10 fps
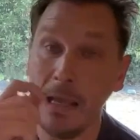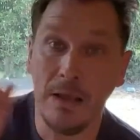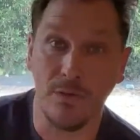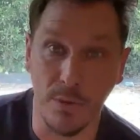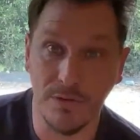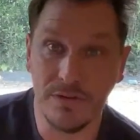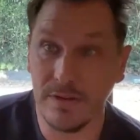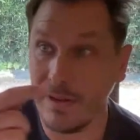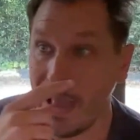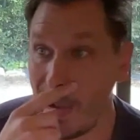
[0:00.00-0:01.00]
if we move to
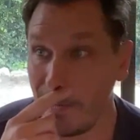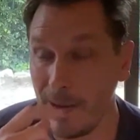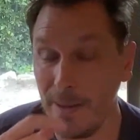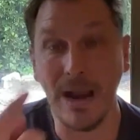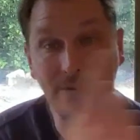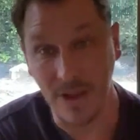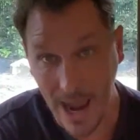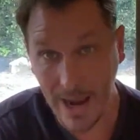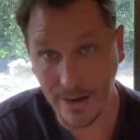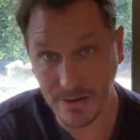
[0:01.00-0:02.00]
the cloud, I'm going to have to
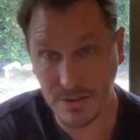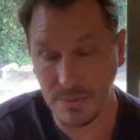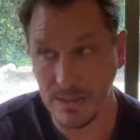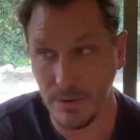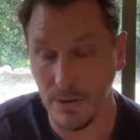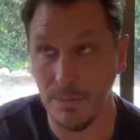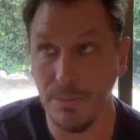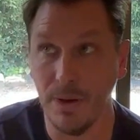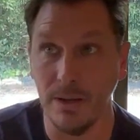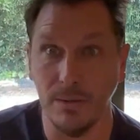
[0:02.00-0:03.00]
hire some people,
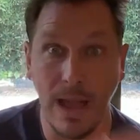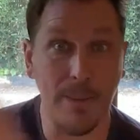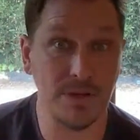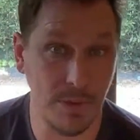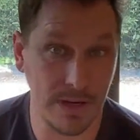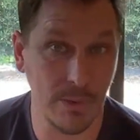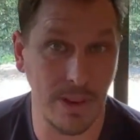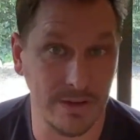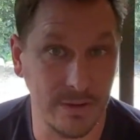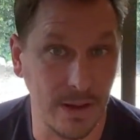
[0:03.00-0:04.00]
but how much money
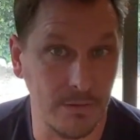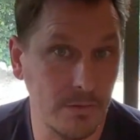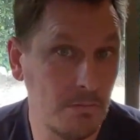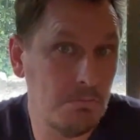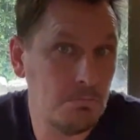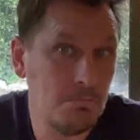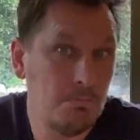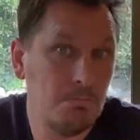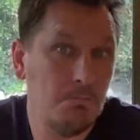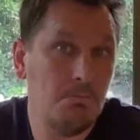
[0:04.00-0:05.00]
will I save?
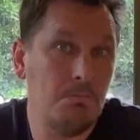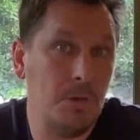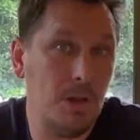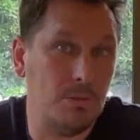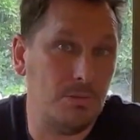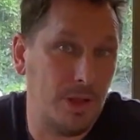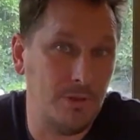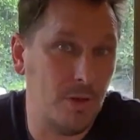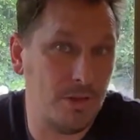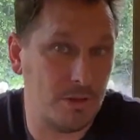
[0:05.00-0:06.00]
Oh, we
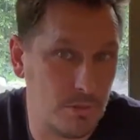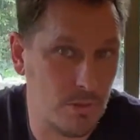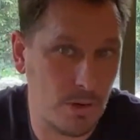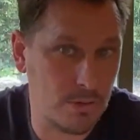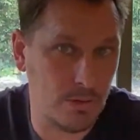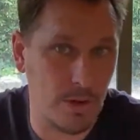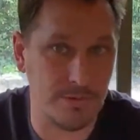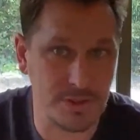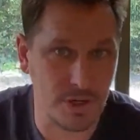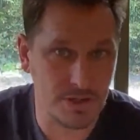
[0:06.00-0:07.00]
all know that Heroku
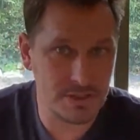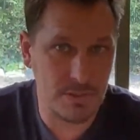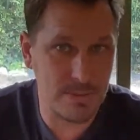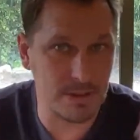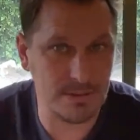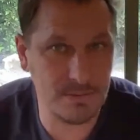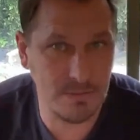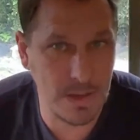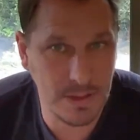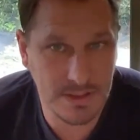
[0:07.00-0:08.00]
overcharges. Maybe
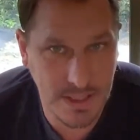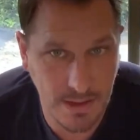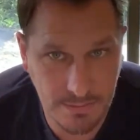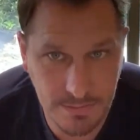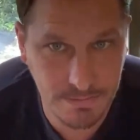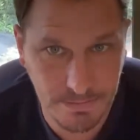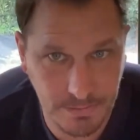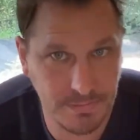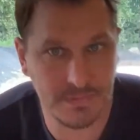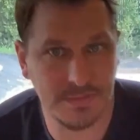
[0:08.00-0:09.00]
you save
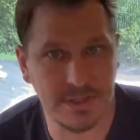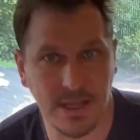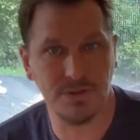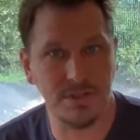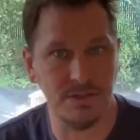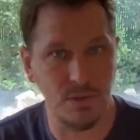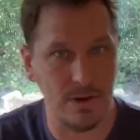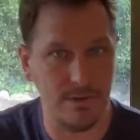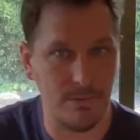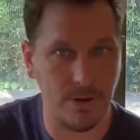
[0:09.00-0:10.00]
10%,
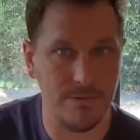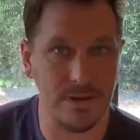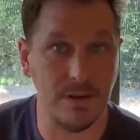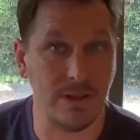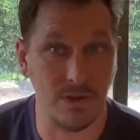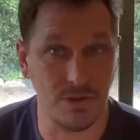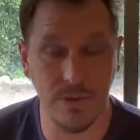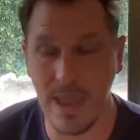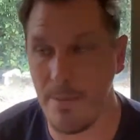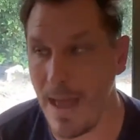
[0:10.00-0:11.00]
20, 40, 50, like you're
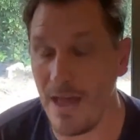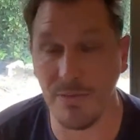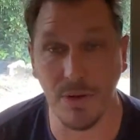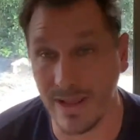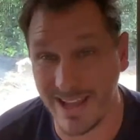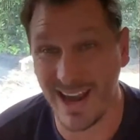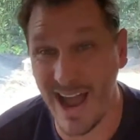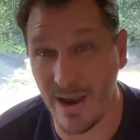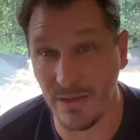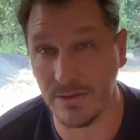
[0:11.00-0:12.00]
doing that math, you're like, I got to
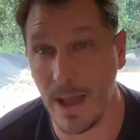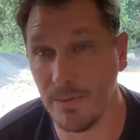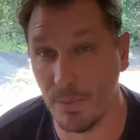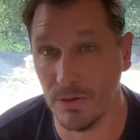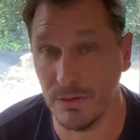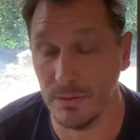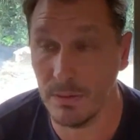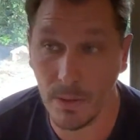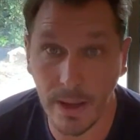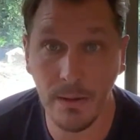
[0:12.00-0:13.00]
hire this ops person.
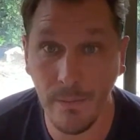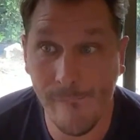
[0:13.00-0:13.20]
Okay.